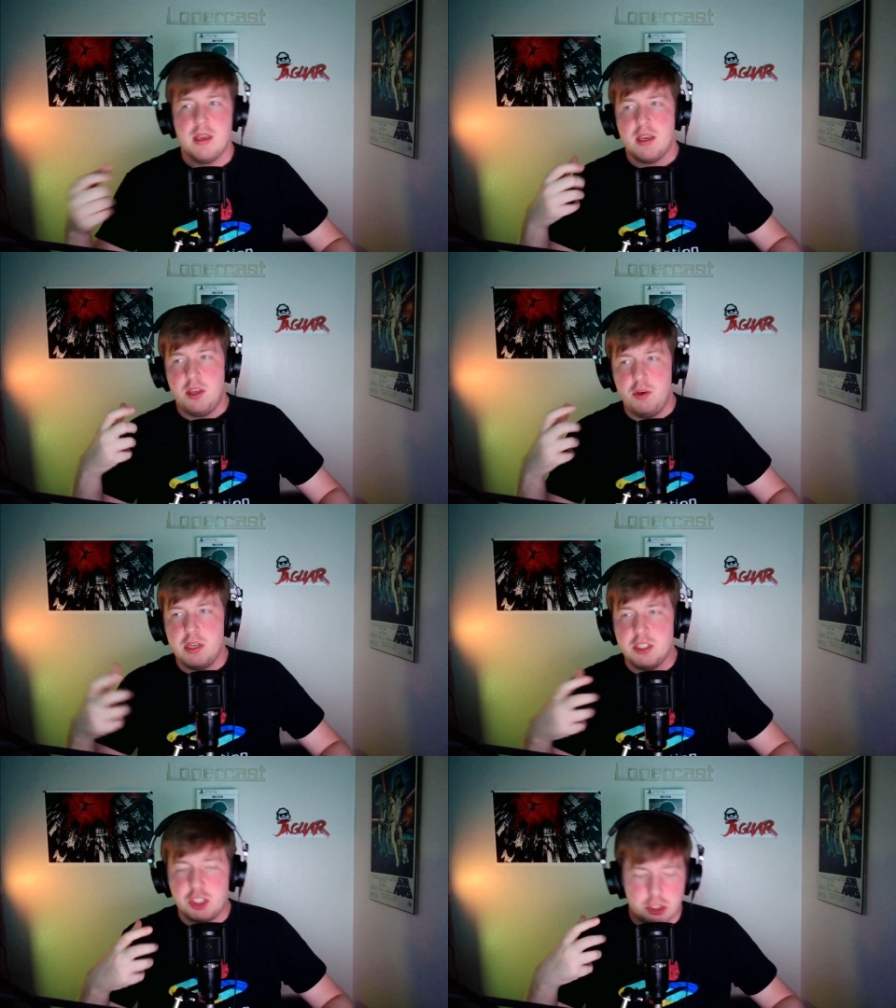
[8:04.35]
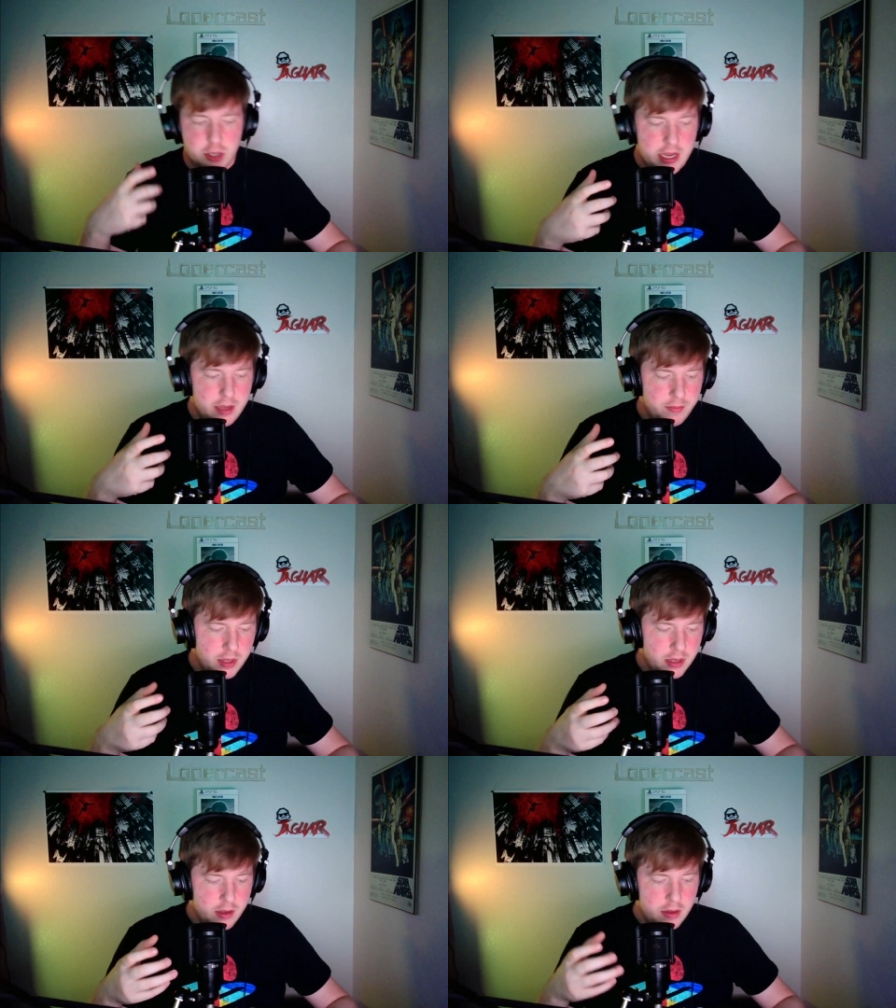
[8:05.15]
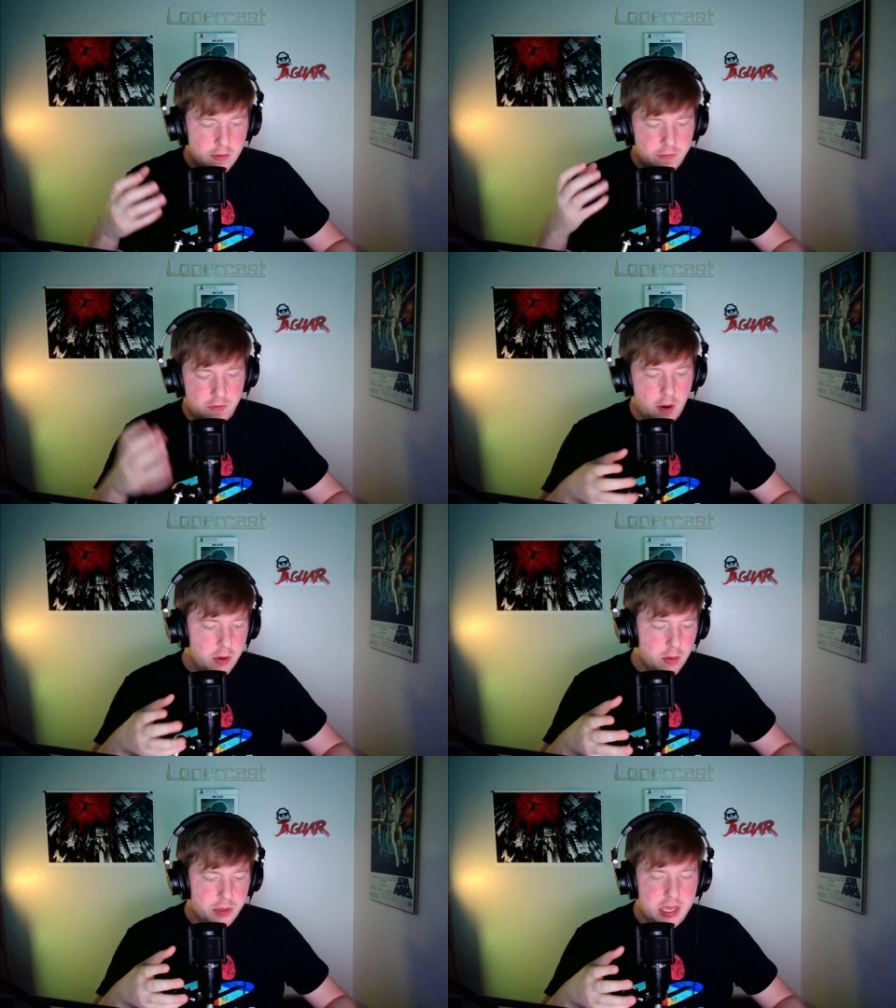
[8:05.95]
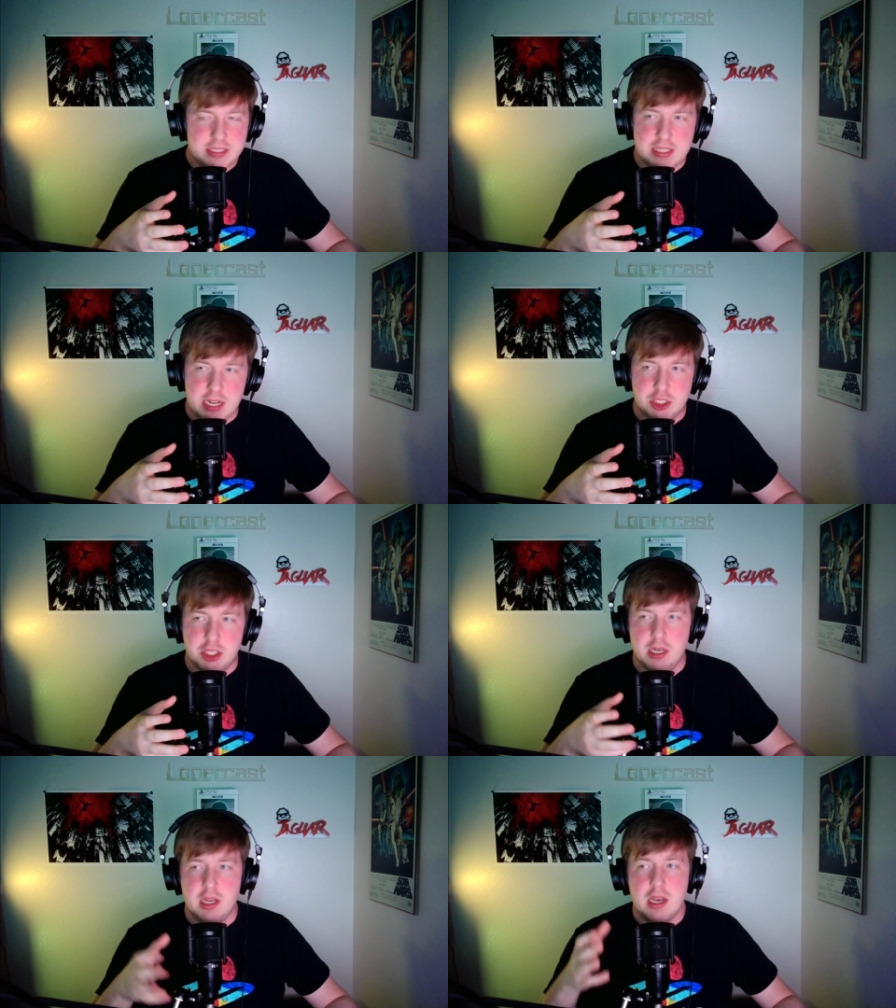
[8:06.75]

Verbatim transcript: You can stream from your PlayStation,